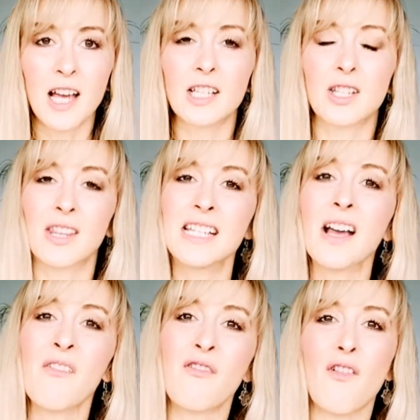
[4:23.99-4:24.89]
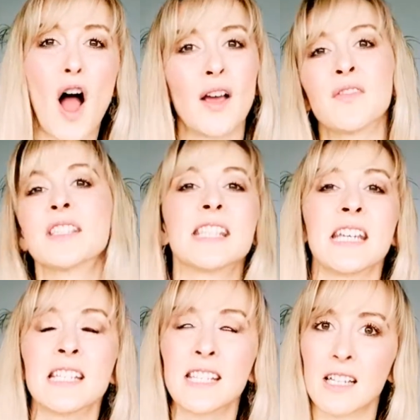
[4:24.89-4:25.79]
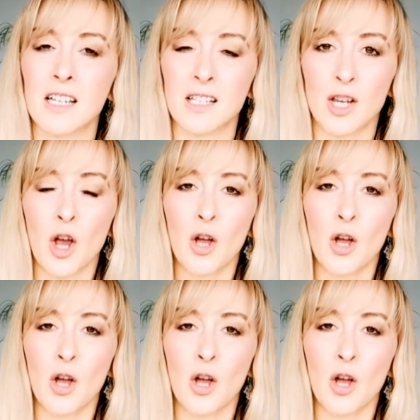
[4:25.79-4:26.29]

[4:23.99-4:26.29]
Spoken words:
So these are five senses